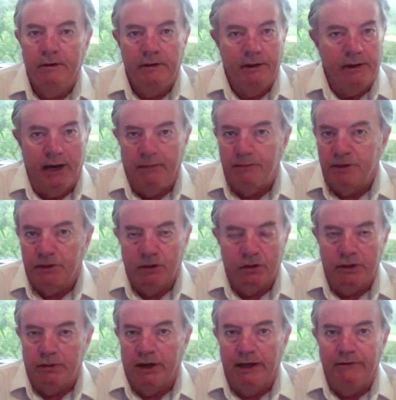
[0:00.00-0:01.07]

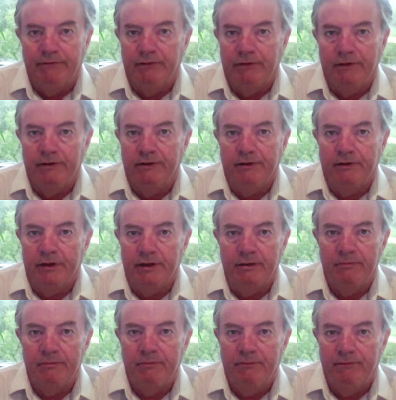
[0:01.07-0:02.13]
Absolutely right, for the
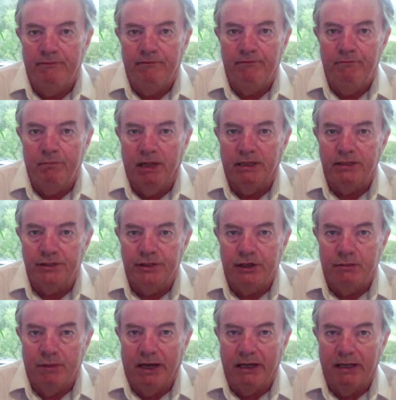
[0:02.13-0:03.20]
30 plus
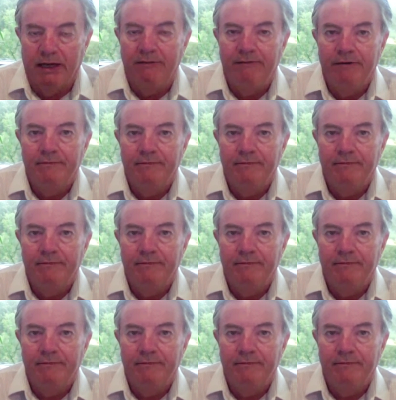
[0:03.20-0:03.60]
year mine life.